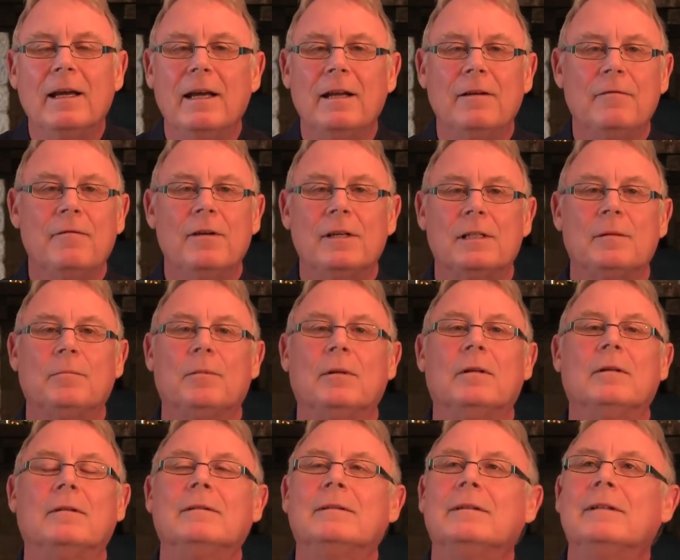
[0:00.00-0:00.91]

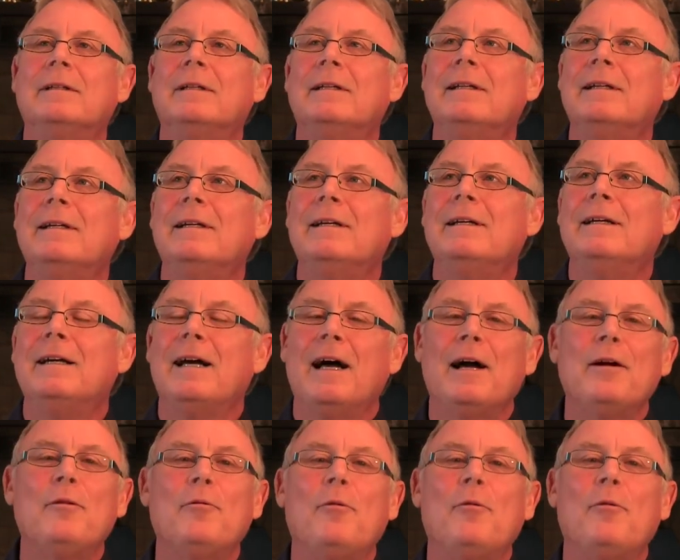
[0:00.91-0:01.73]
invisible." And